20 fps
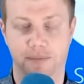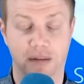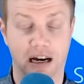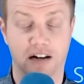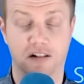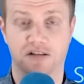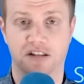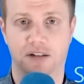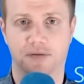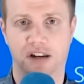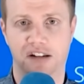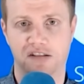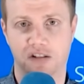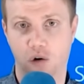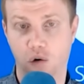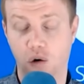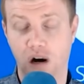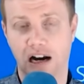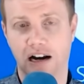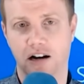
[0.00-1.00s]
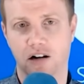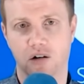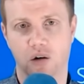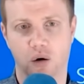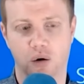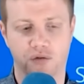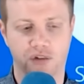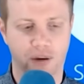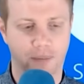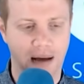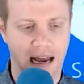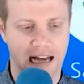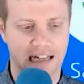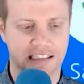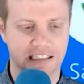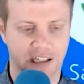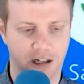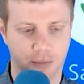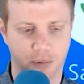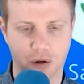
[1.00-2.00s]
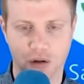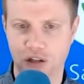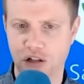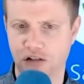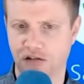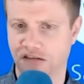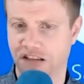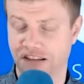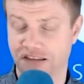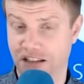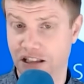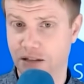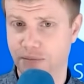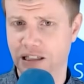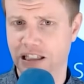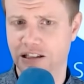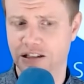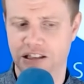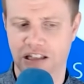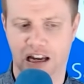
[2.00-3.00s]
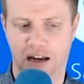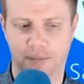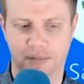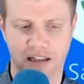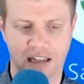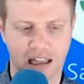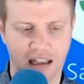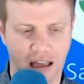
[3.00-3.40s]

Microsoft has acquired over the past couple years. It's going to be a good time.